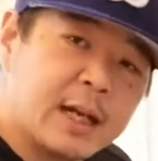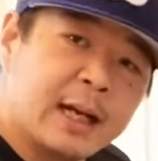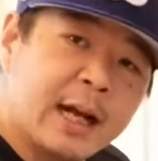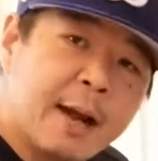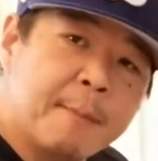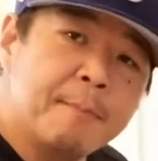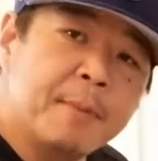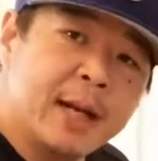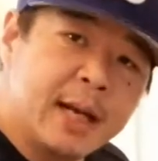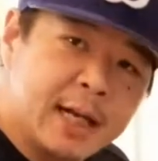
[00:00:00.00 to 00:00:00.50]

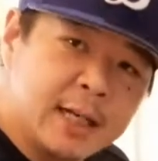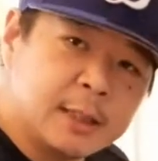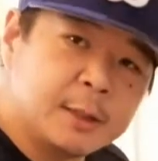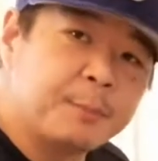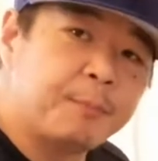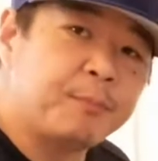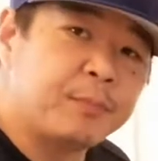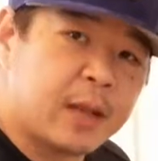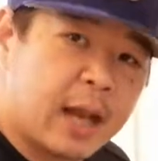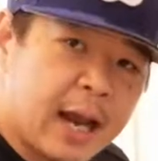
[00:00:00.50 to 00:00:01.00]
That
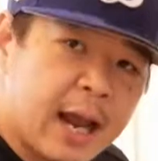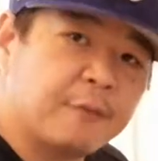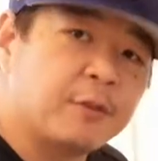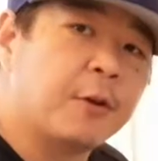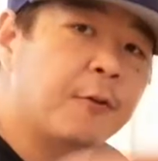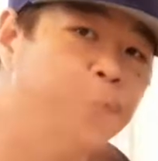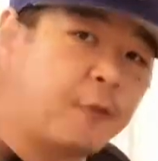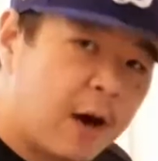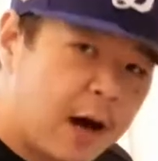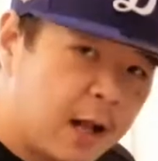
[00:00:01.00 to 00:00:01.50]
means they have
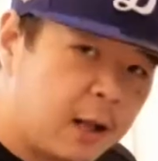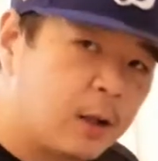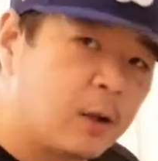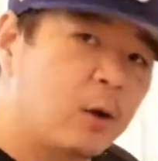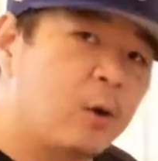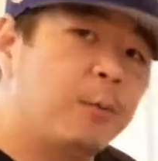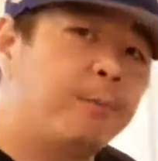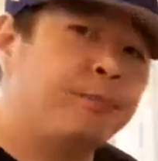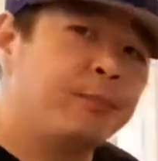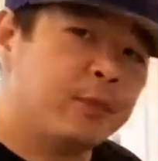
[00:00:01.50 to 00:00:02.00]
to
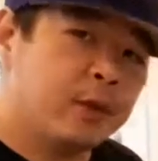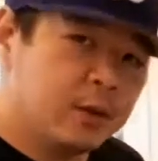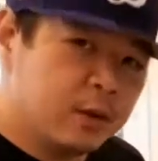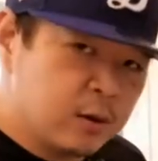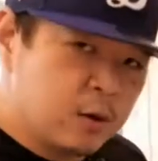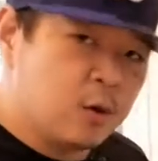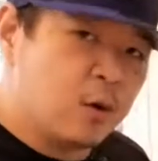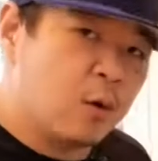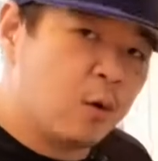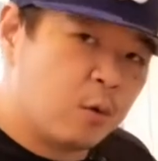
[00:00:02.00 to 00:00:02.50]
follow
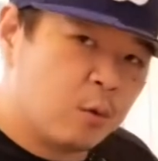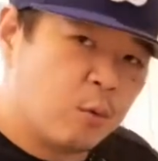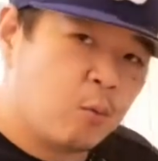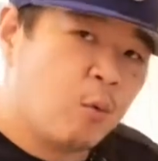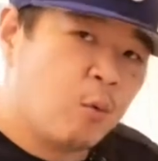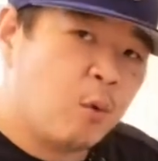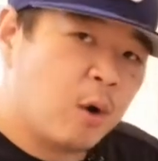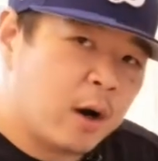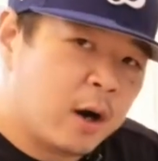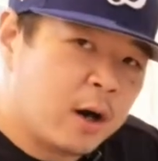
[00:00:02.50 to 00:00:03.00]

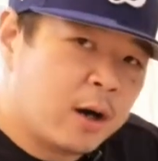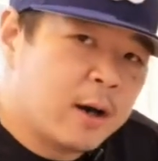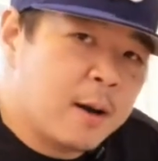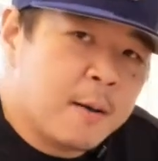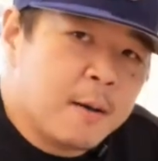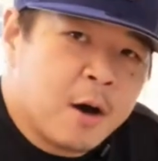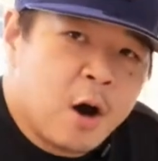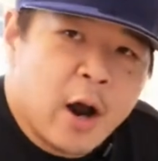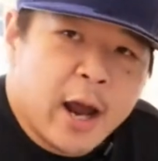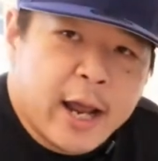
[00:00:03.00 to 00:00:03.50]
where
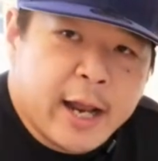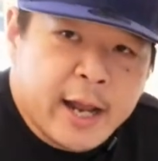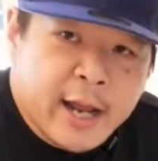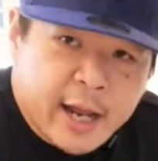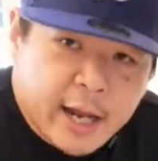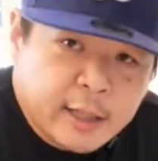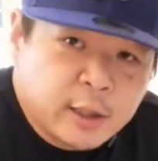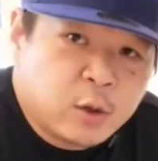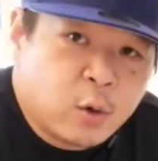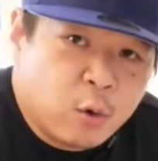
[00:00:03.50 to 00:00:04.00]
the
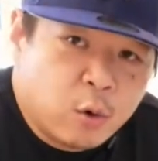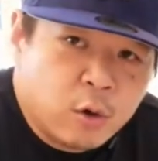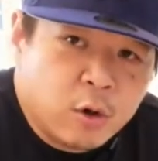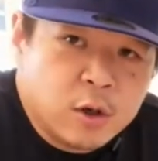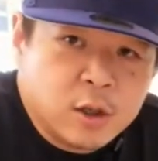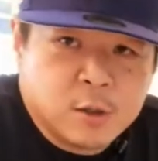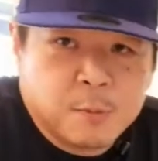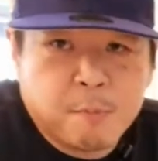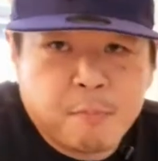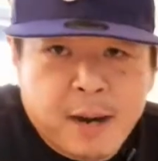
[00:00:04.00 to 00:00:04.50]

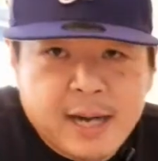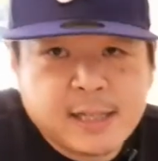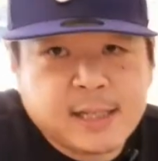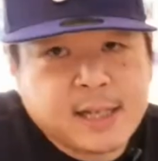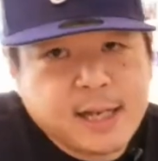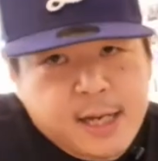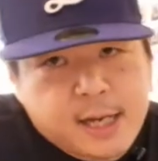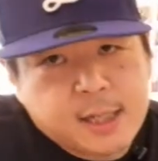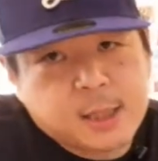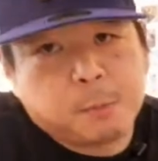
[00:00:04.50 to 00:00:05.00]
headquarters
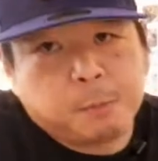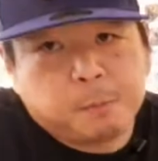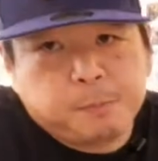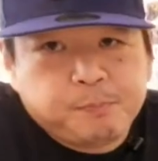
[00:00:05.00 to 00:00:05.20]
base is.